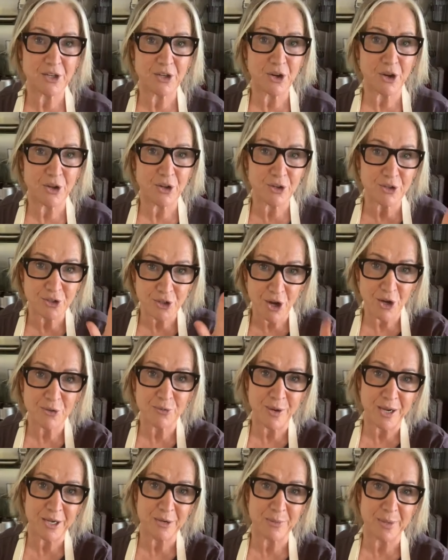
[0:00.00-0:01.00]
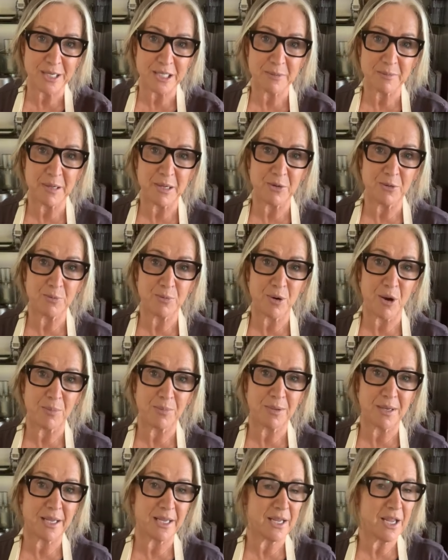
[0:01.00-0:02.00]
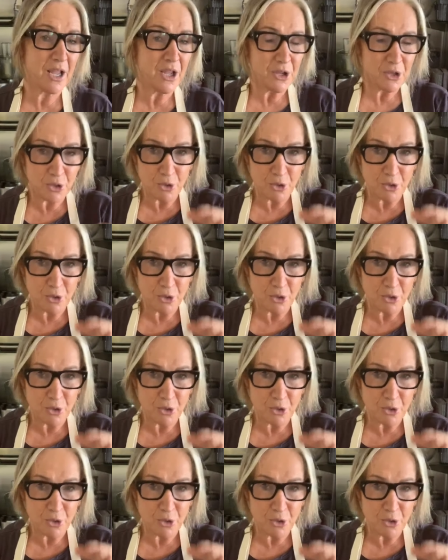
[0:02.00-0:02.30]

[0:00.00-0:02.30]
You know, you don't read a recipe properly.